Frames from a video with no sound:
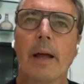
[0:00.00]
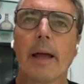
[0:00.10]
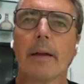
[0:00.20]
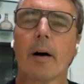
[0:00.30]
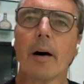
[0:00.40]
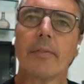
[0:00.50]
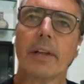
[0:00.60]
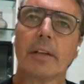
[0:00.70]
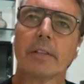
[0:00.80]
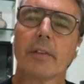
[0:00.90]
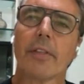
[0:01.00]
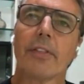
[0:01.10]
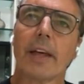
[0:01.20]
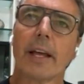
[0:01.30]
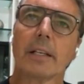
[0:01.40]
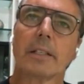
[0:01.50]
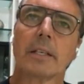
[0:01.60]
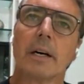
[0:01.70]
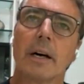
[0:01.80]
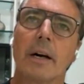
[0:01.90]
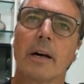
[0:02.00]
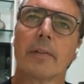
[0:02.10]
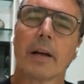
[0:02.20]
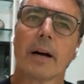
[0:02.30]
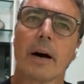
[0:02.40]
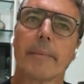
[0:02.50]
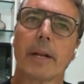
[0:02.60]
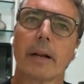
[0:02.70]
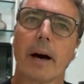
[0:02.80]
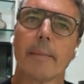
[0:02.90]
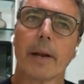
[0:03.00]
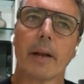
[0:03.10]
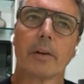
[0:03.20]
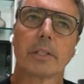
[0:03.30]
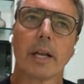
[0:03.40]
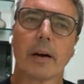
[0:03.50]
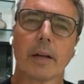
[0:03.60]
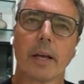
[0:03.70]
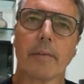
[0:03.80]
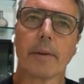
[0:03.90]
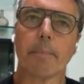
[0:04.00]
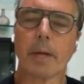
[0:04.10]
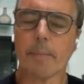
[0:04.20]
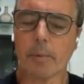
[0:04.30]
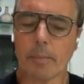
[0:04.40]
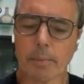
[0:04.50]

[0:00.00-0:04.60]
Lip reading: And these are the things, the common denominators that are giving people in